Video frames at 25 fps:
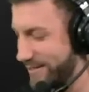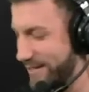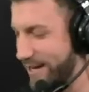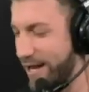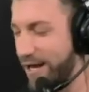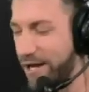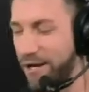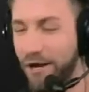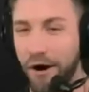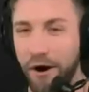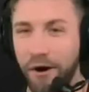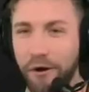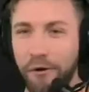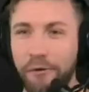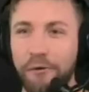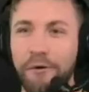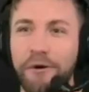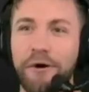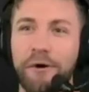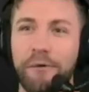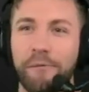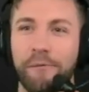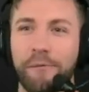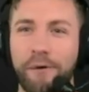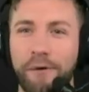I know
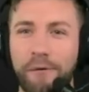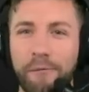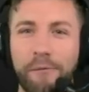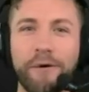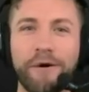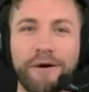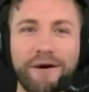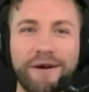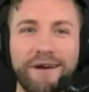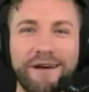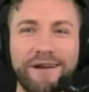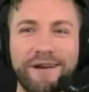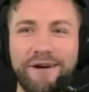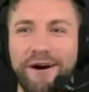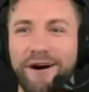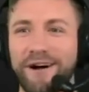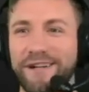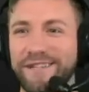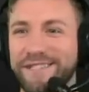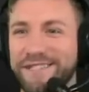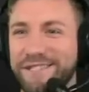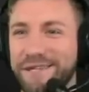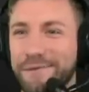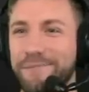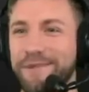we're working on
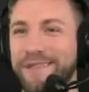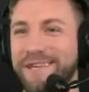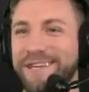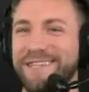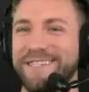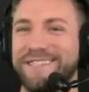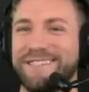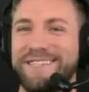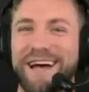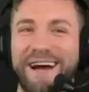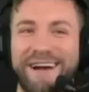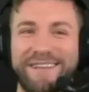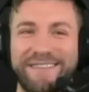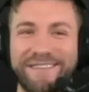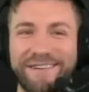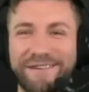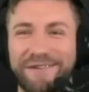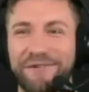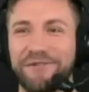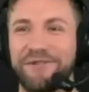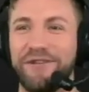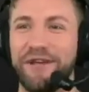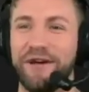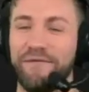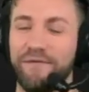some of these technical
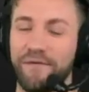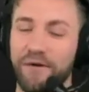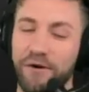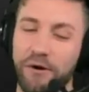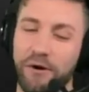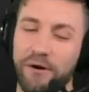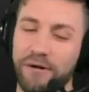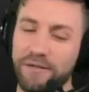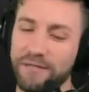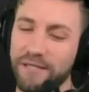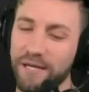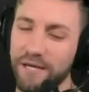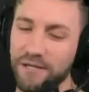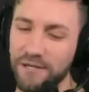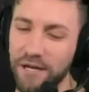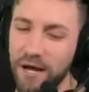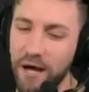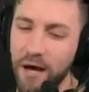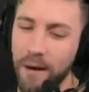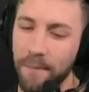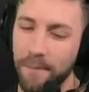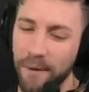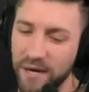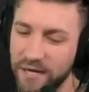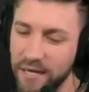difficulties,
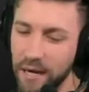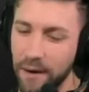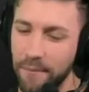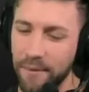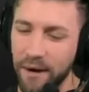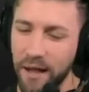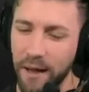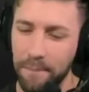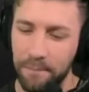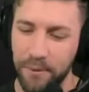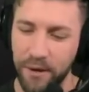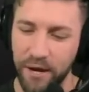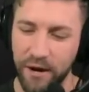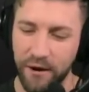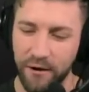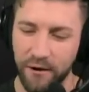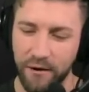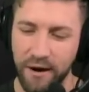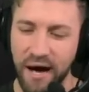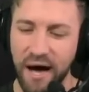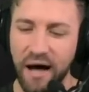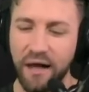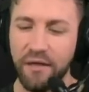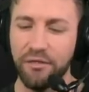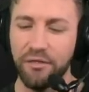but coming up here
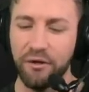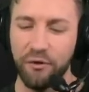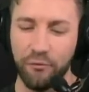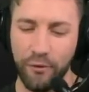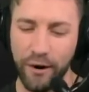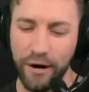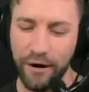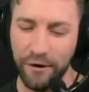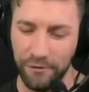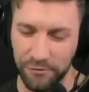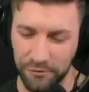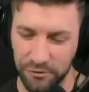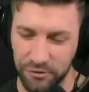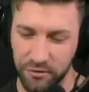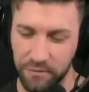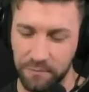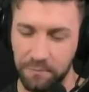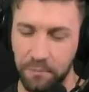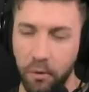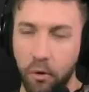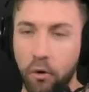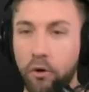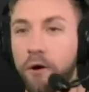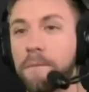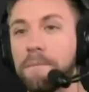on the Raiders
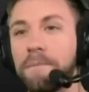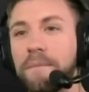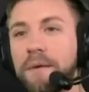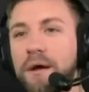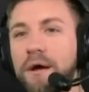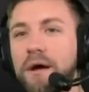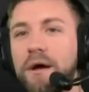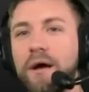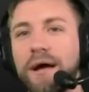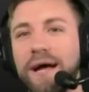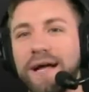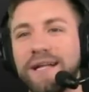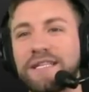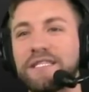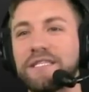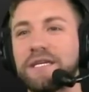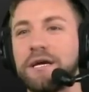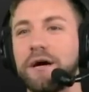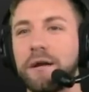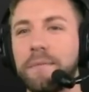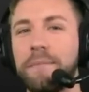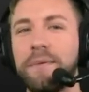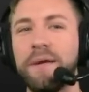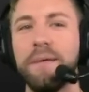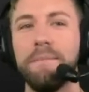Report, it's going
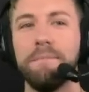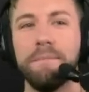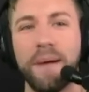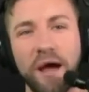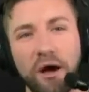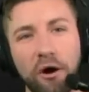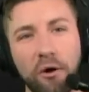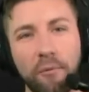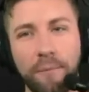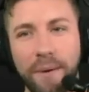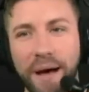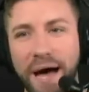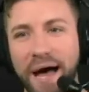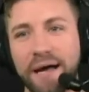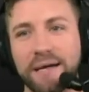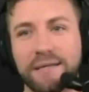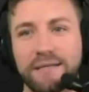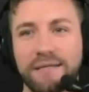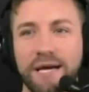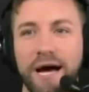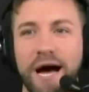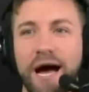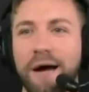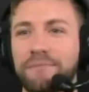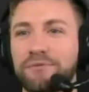to be mailbag
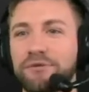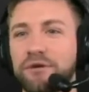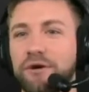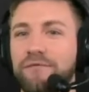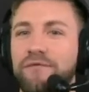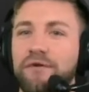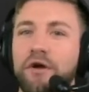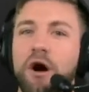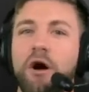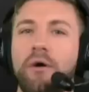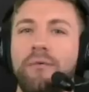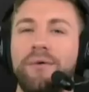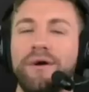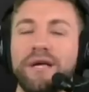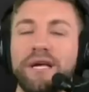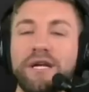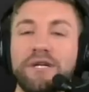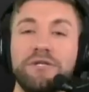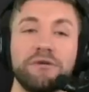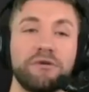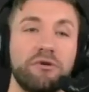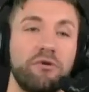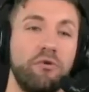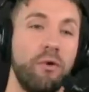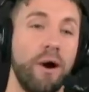time. So if y'all want to get
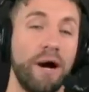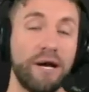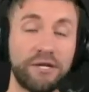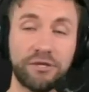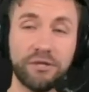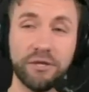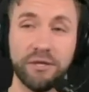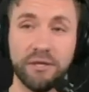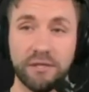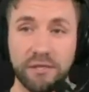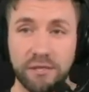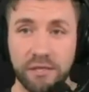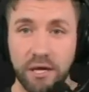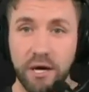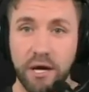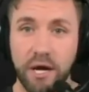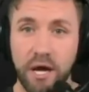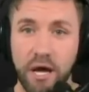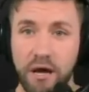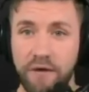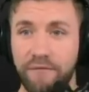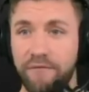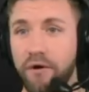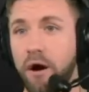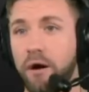your questions,
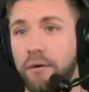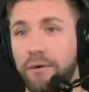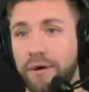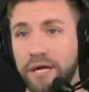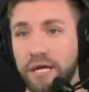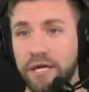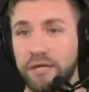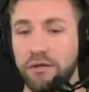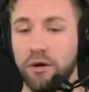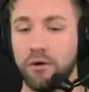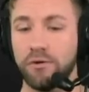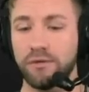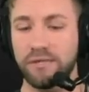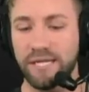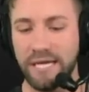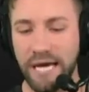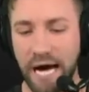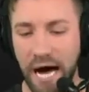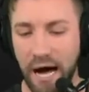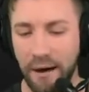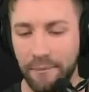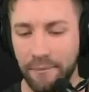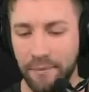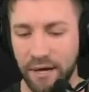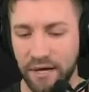if y'all want to get those
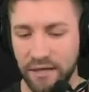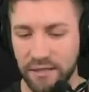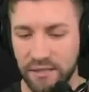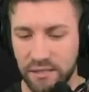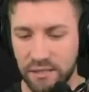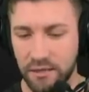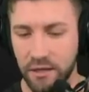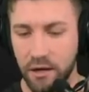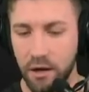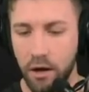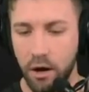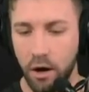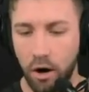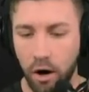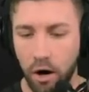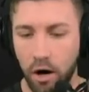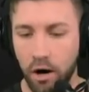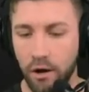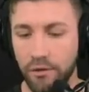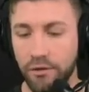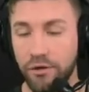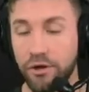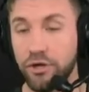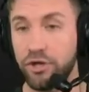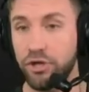comments
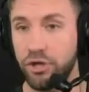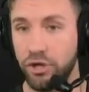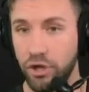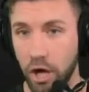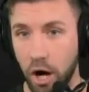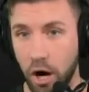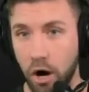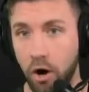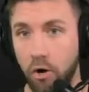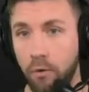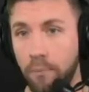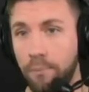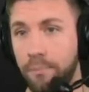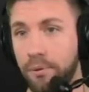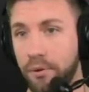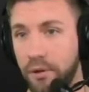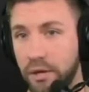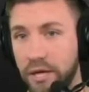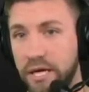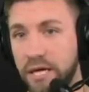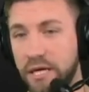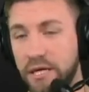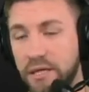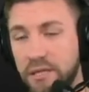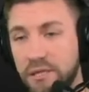on the show,
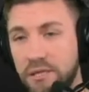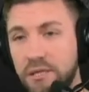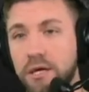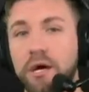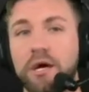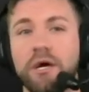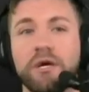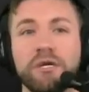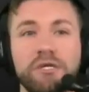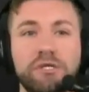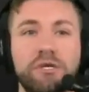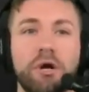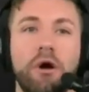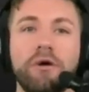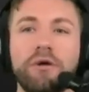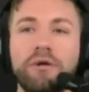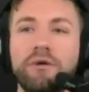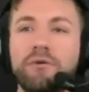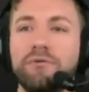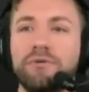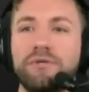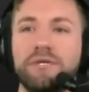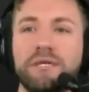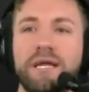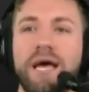please Start
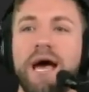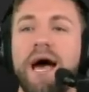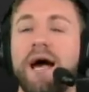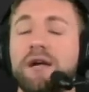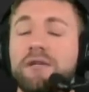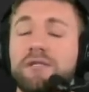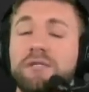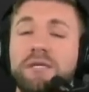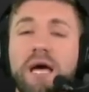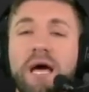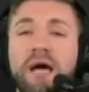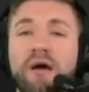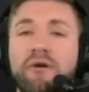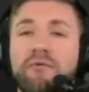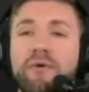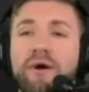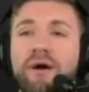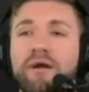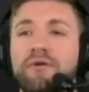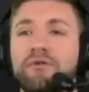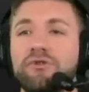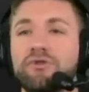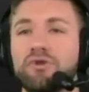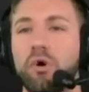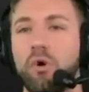using hashtag
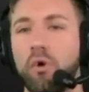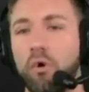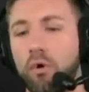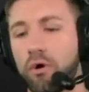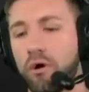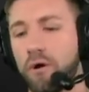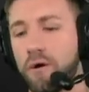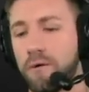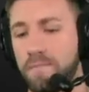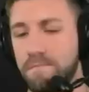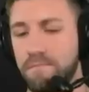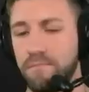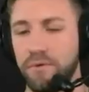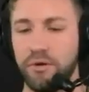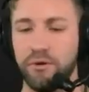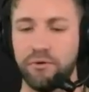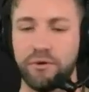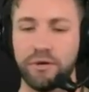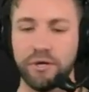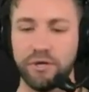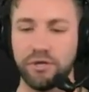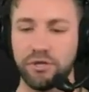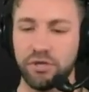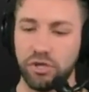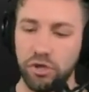Raiders, or you
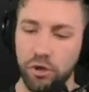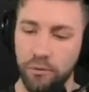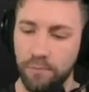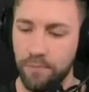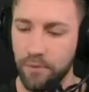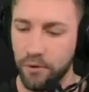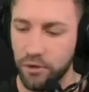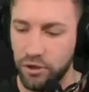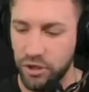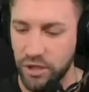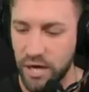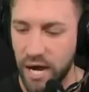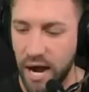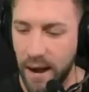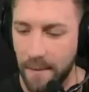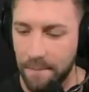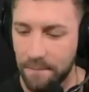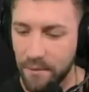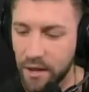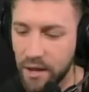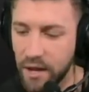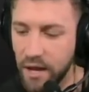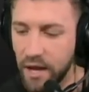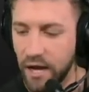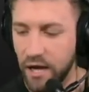can super chat.
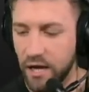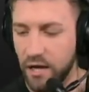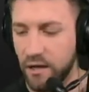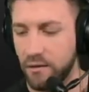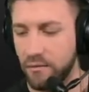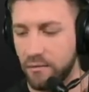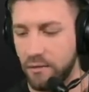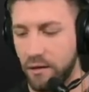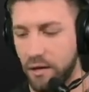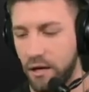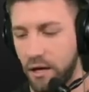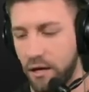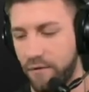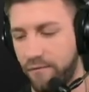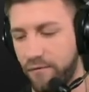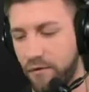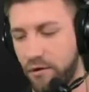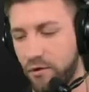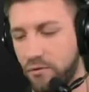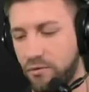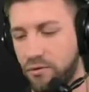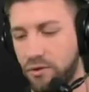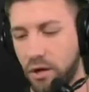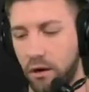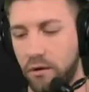And if
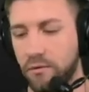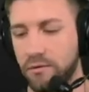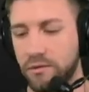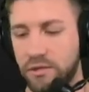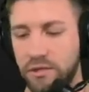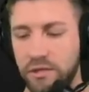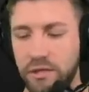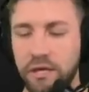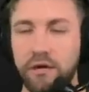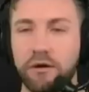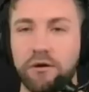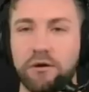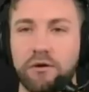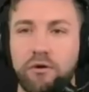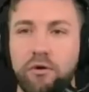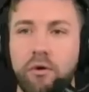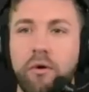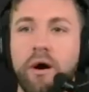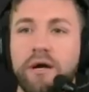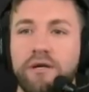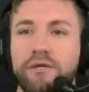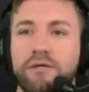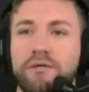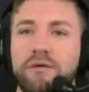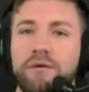you don't see your
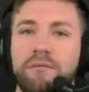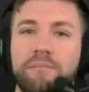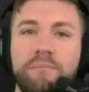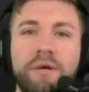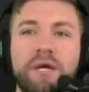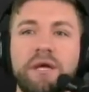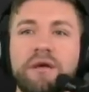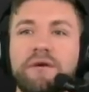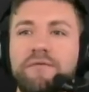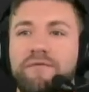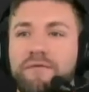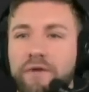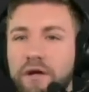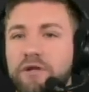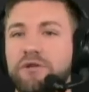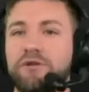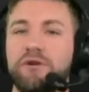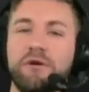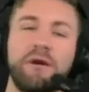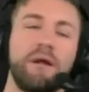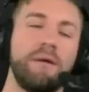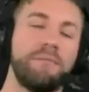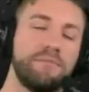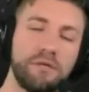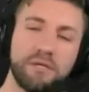question being
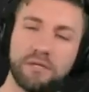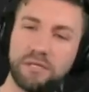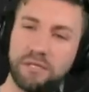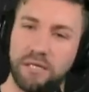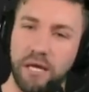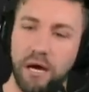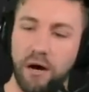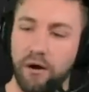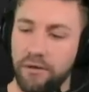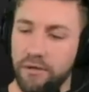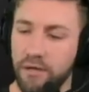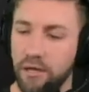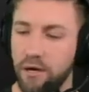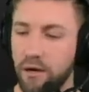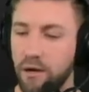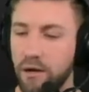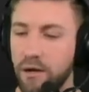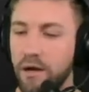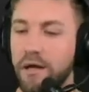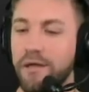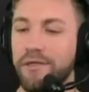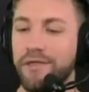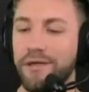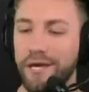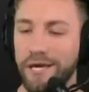featured, I'm just telling you,
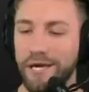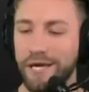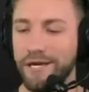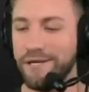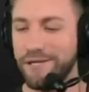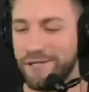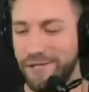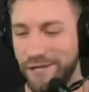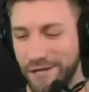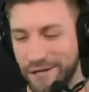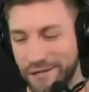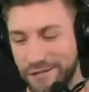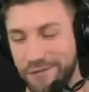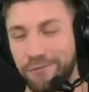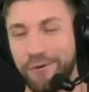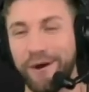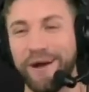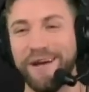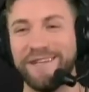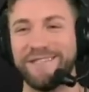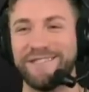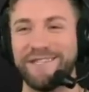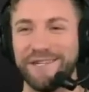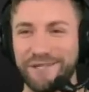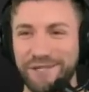the easiest
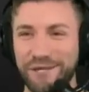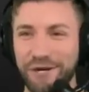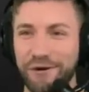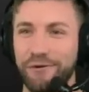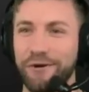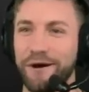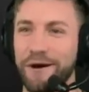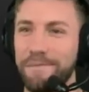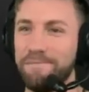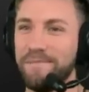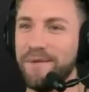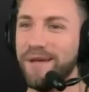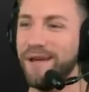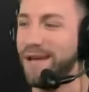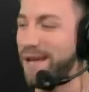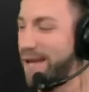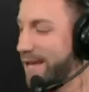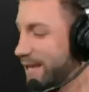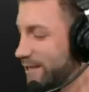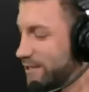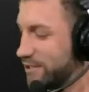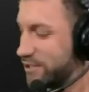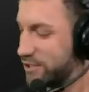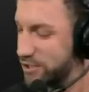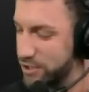way to do it
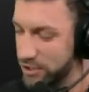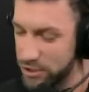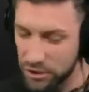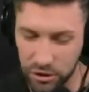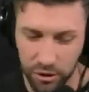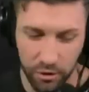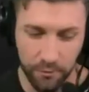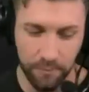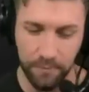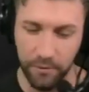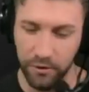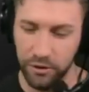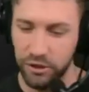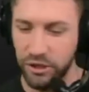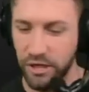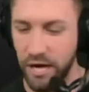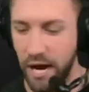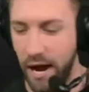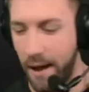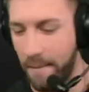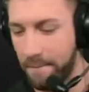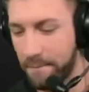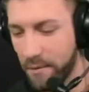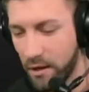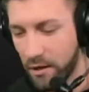is to super
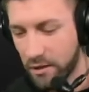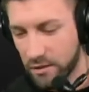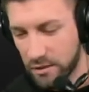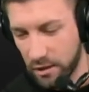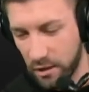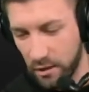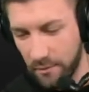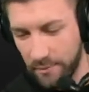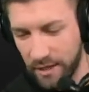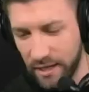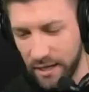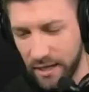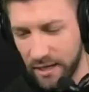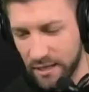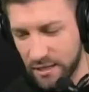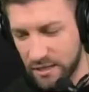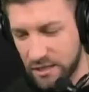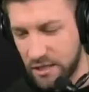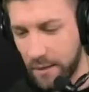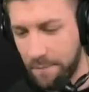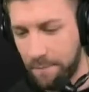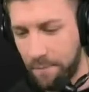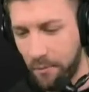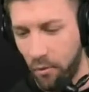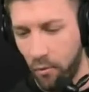chat. So let me get a
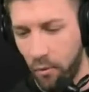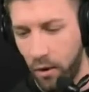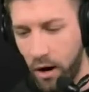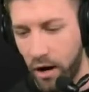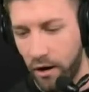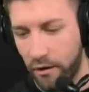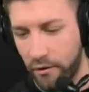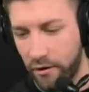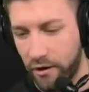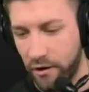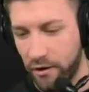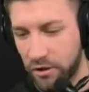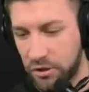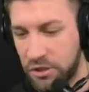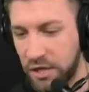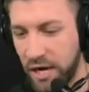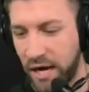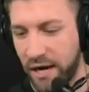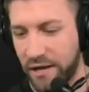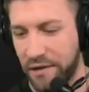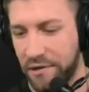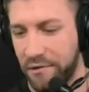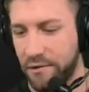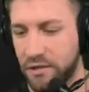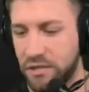sip of water here.
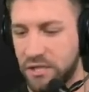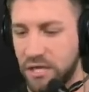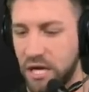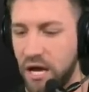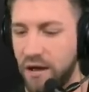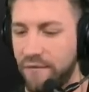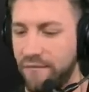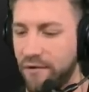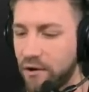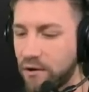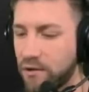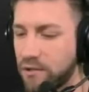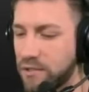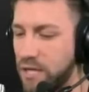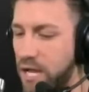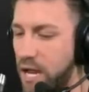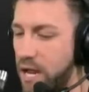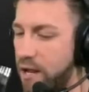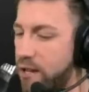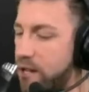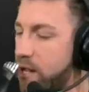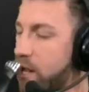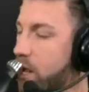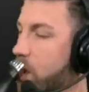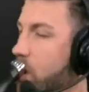Shout out to Xavier and
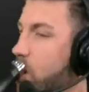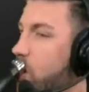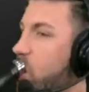Danny.